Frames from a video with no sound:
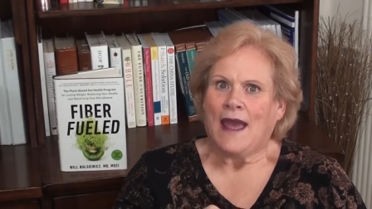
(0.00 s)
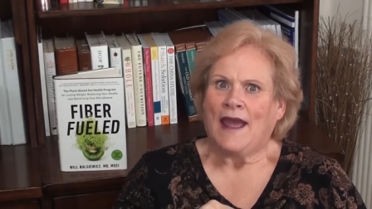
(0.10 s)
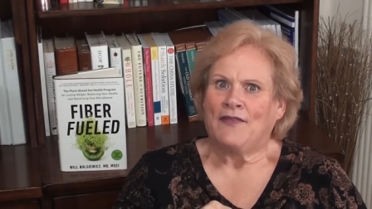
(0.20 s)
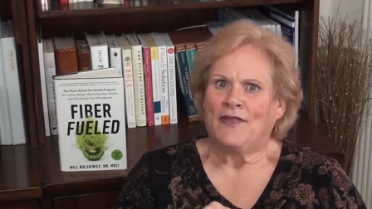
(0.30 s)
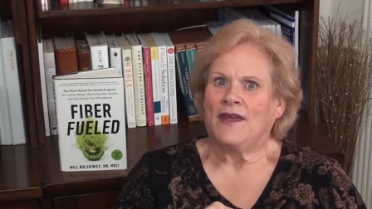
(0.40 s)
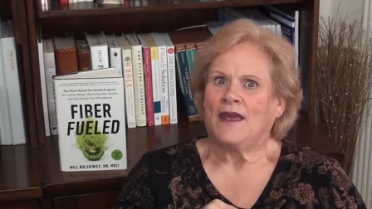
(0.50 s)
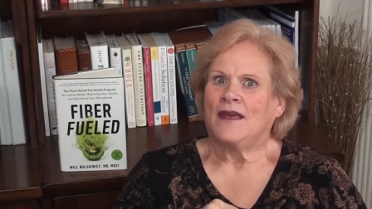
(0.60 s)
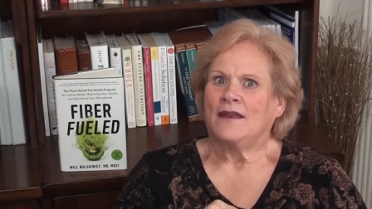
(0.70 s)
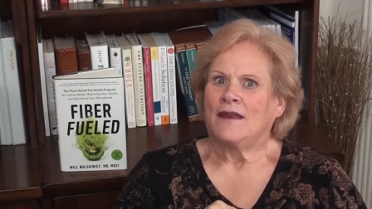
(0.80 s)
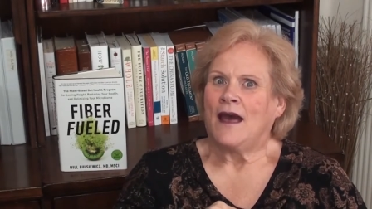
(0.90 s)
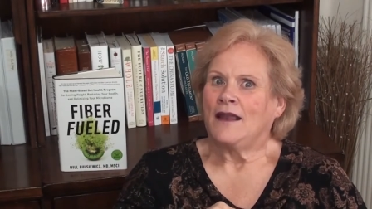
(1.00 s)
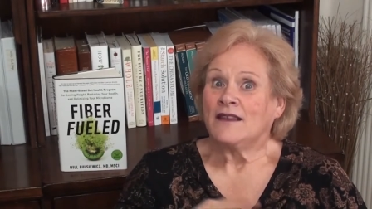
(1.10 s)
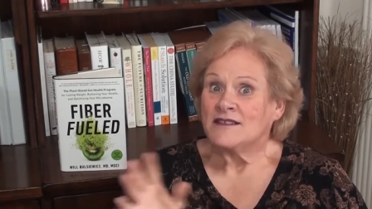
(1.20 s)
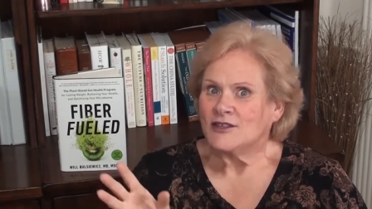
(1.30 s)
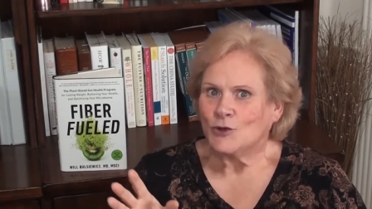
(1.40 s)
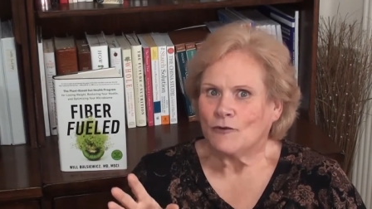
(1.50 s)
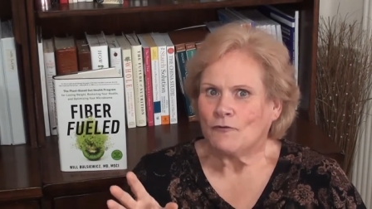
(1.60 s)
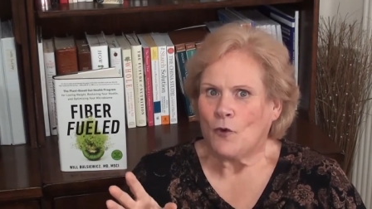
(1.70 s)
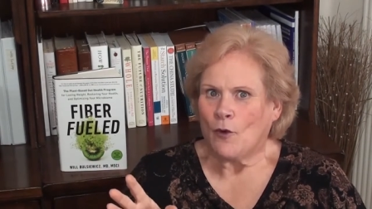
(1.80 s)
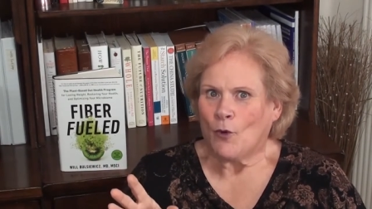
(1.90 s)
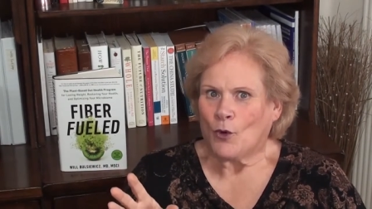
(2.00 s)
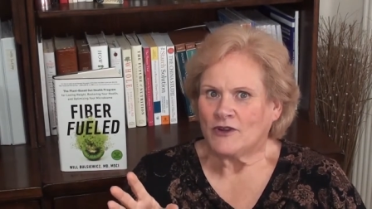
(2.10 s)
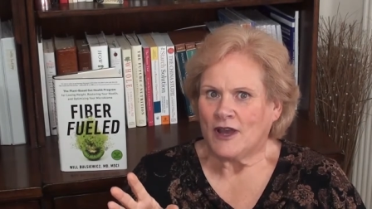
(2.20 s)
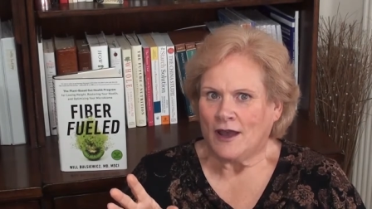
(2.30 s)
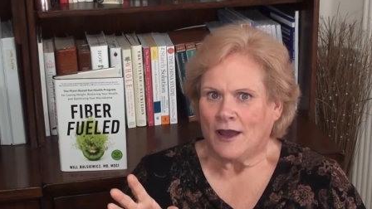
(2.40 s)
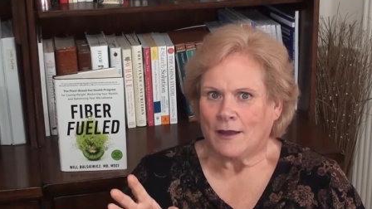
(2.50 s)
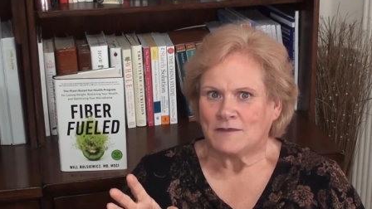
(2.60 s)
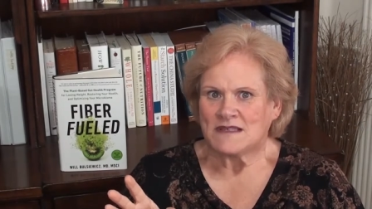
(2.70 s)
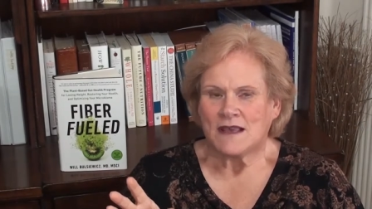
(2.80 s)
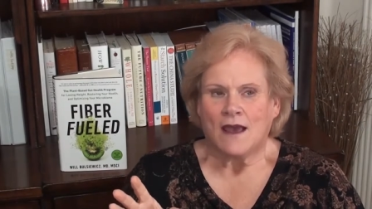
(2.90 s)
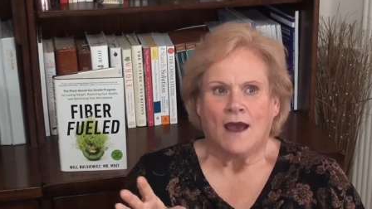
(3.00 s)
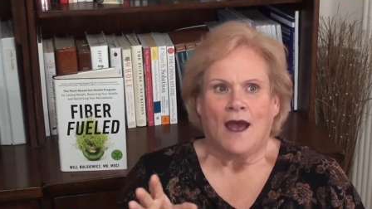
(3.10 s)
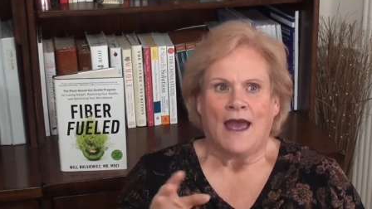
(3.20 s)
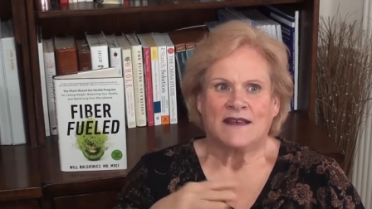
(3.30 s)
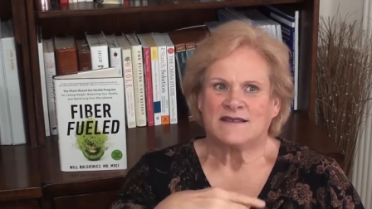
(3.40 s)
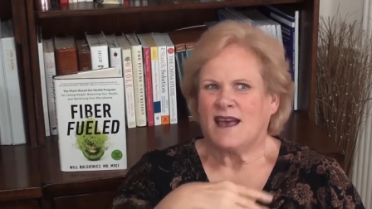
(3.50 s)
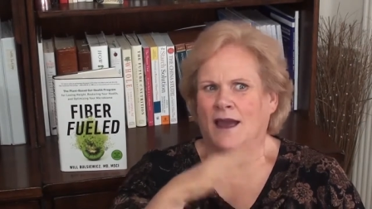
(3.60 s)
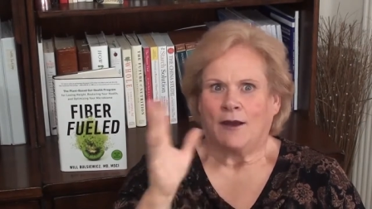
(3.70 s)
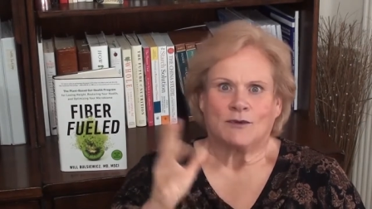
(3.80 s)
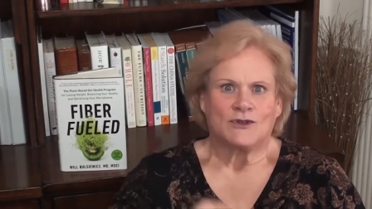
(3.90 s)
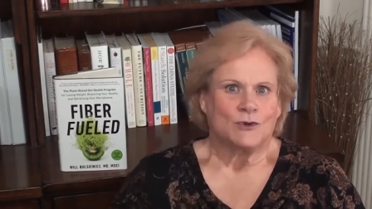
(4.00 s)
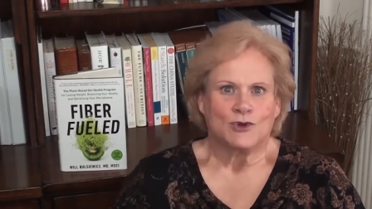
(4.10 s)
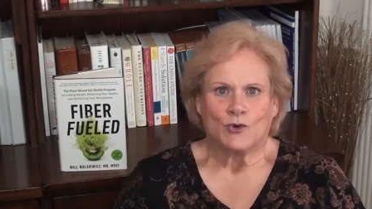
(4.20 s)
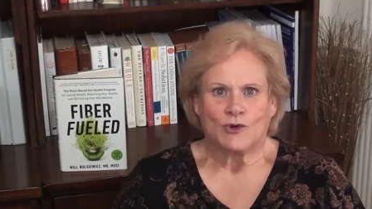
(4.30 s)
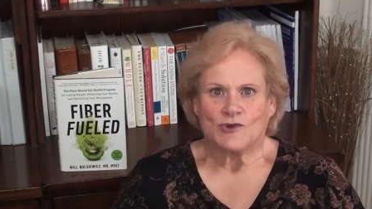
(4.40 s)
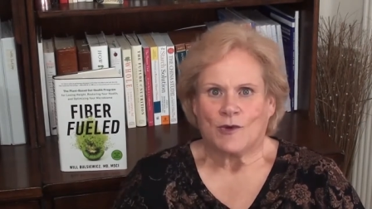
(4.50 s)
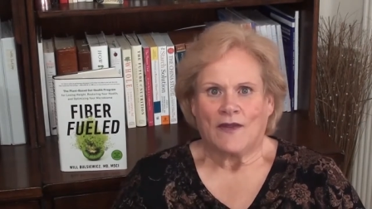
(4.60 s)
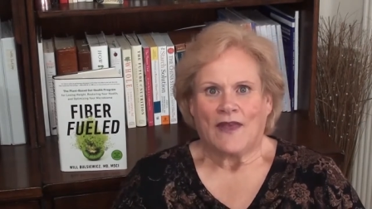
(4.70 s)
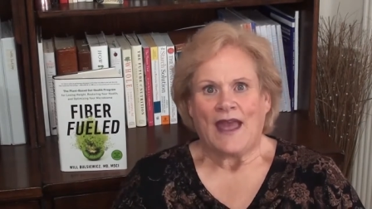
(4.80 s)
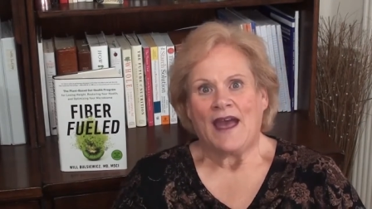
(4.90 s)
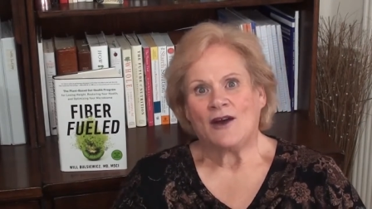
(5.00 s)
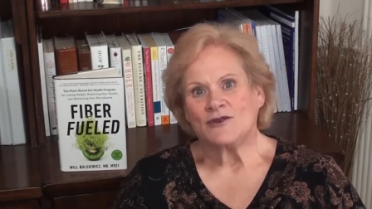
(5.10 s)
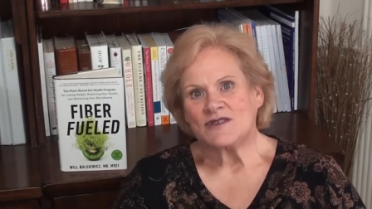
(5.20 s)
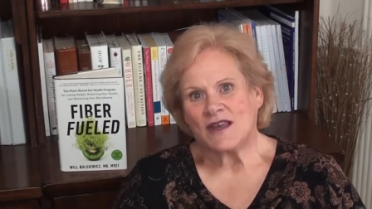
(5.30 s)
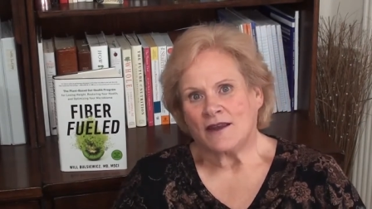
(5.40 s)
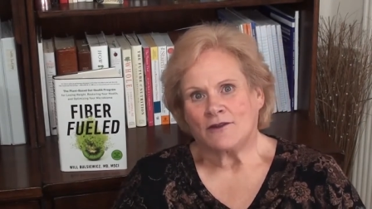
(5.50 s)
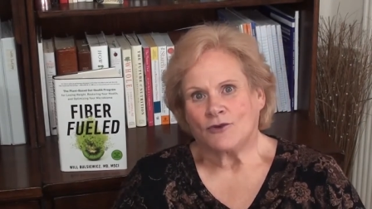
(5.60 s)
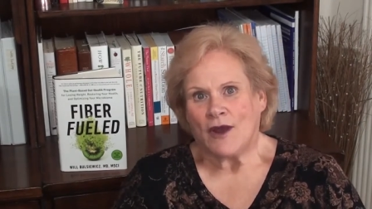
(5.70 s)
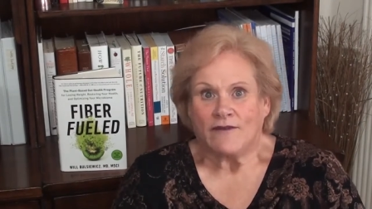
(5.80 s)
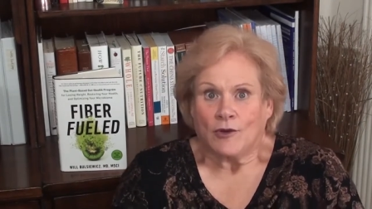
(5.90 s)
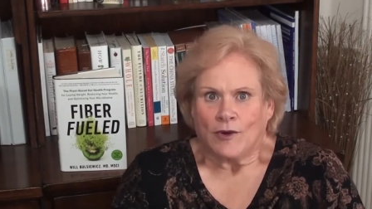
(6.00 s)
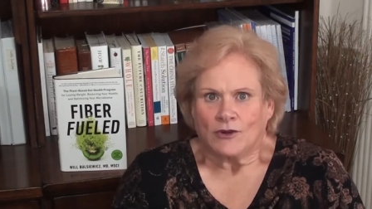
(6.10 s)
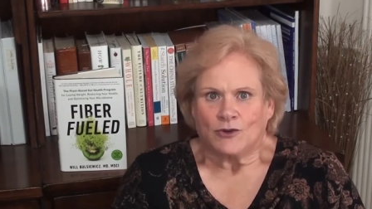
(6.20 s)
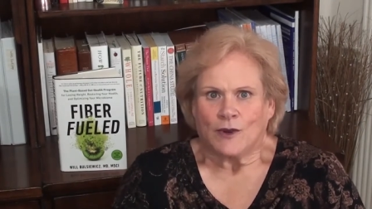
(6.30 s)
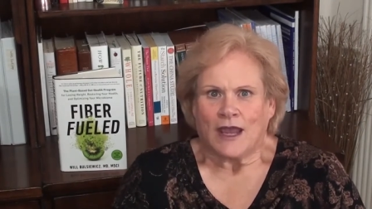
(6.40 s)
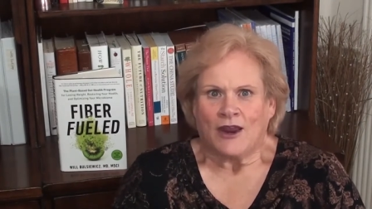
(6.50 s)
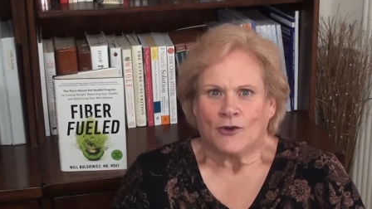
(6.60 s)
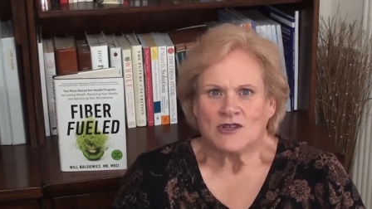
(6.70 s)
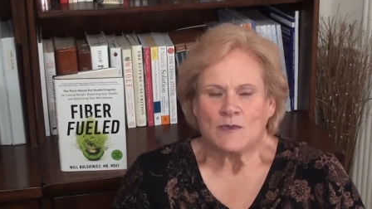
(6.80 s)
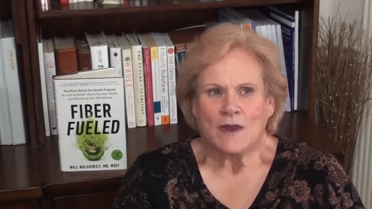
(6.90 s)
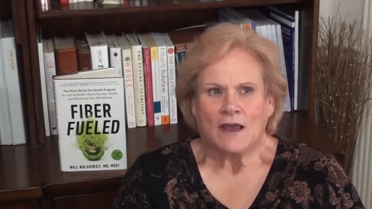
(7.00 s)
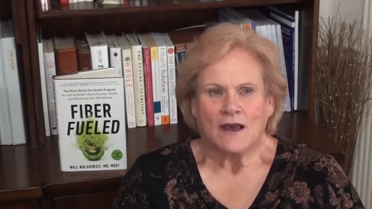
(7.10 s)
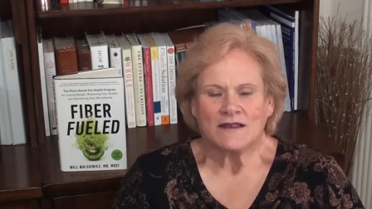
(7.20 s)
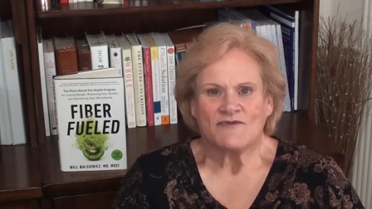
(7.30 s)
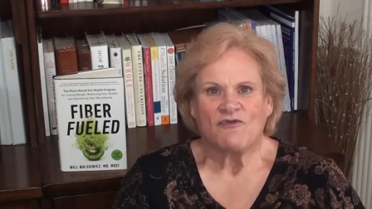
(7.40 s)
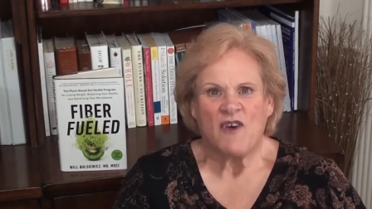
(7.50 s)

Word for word: and then I listened to it four more times as I was doing chores around the house and driving around doing errands because